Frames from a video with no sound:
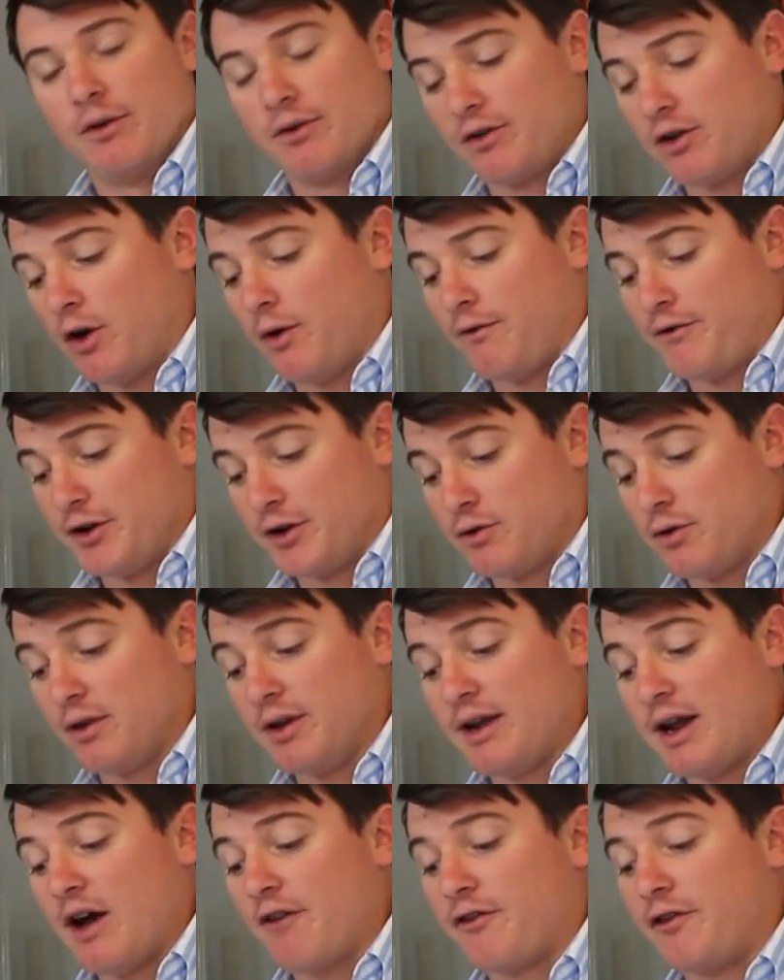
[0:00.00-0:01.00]
So if you're
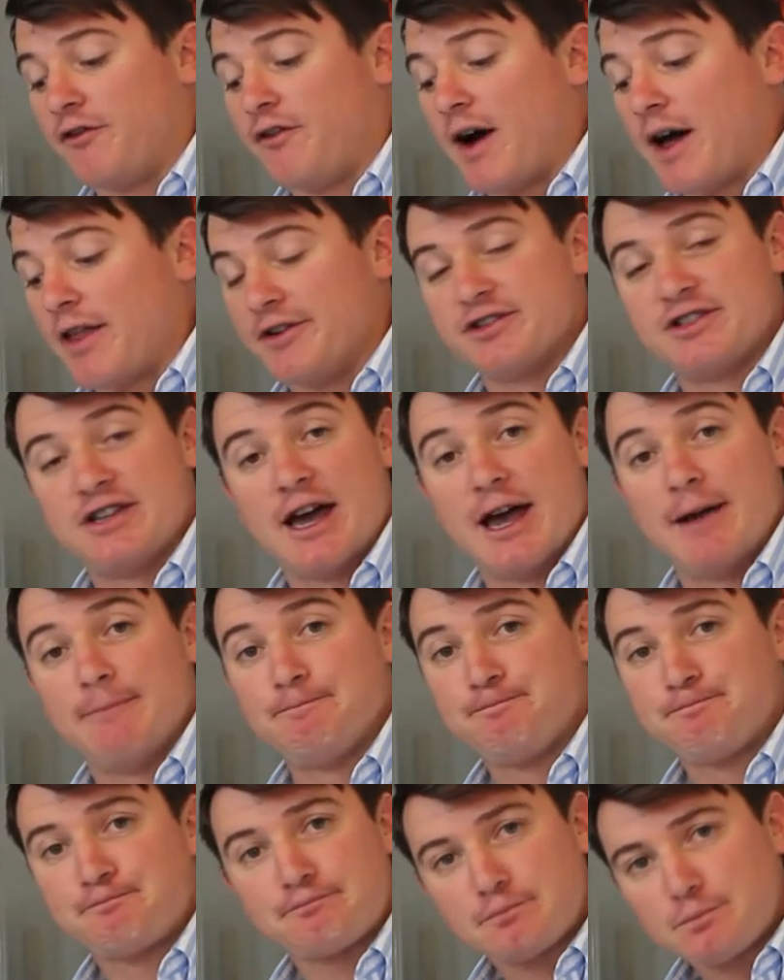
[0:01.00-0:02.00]
grilling out for Father's Day,
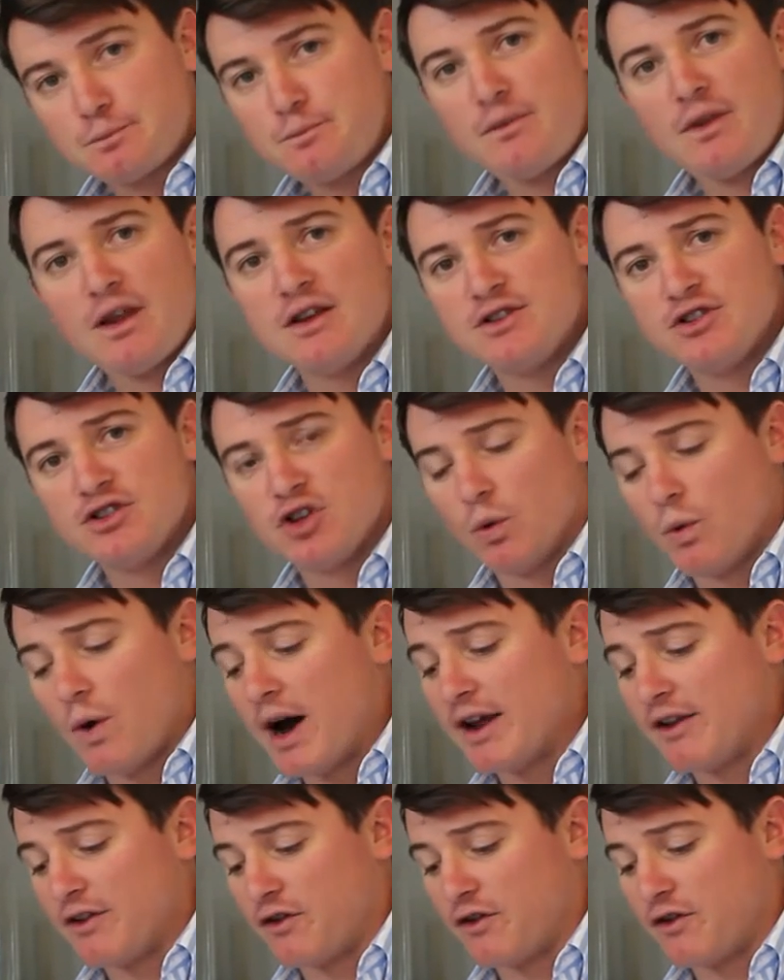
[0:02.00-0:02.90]
this is the wine.